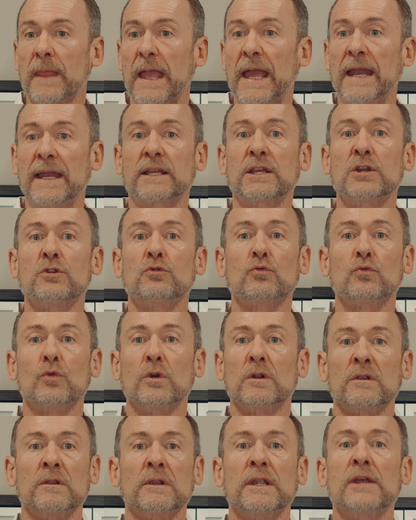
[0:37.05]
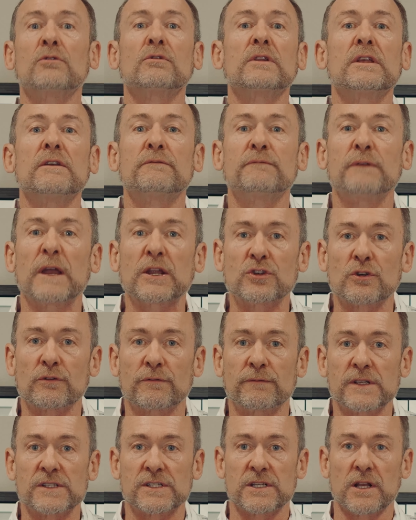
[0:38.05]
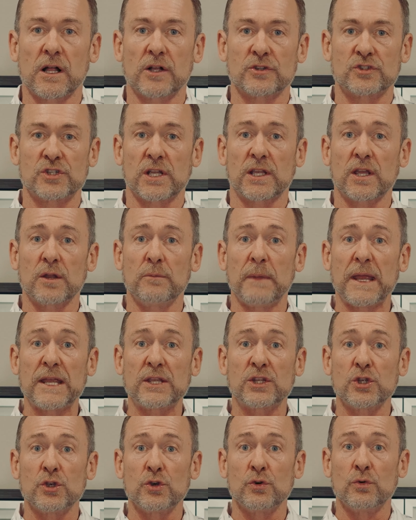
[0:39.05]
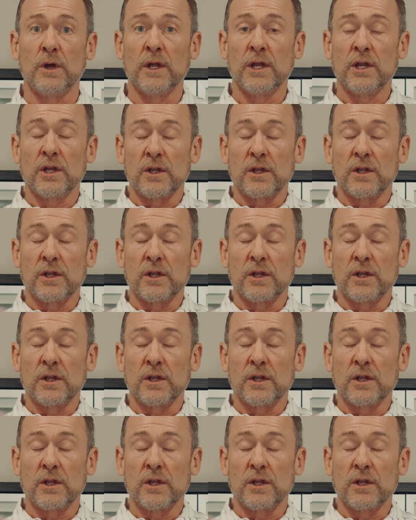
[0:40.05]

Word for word: and it can literally affect your physiology. It can make you